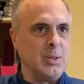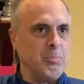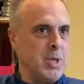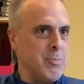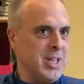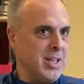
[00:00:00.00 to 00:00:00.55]

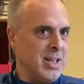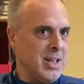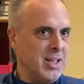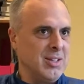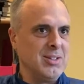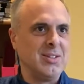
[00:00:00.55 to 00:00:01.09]
B.B.
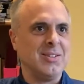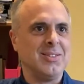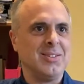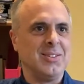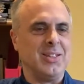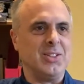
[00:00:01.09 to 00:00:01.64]
King.
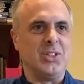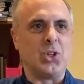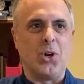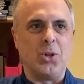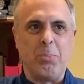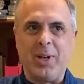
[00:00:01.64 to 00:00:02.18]
It's
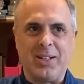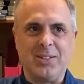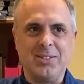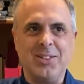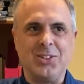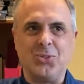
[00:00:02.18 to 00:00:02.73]
hard to pick.
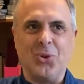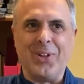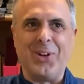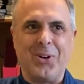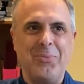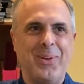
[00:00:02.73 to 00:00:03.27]
It's really
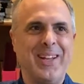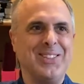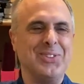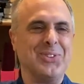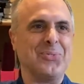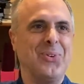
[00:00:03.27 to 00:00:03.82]
hard to pick
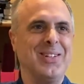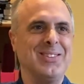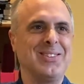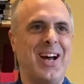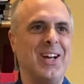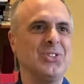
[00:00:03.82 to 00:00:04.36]
just one.
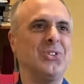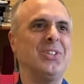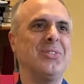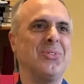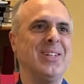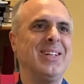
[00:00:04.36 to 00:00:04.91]
Styles are
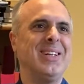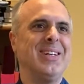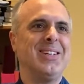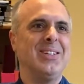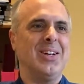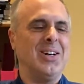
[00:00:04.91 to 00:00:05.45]
different.
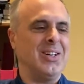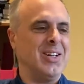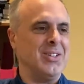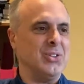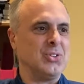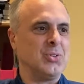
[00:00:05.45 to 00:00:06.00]

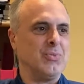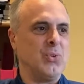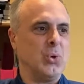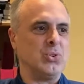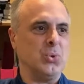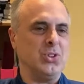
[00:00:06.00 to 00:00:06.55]
And there's
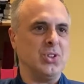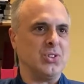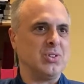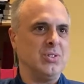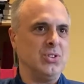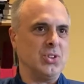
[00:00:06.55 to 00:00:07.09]
folks who are
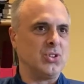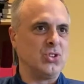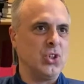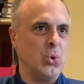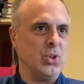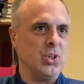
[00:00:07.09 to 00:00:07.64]
just
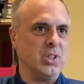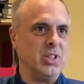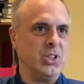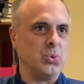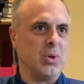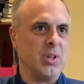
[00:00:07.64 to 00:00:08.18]
so good in
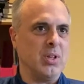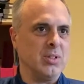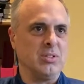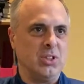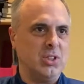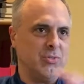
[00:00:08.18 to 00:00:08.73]
each one of
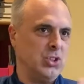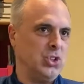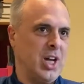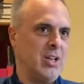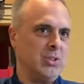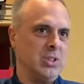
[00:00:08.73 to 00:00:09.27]
the different
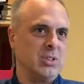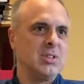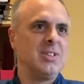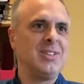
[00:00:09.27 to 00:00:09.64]
genres.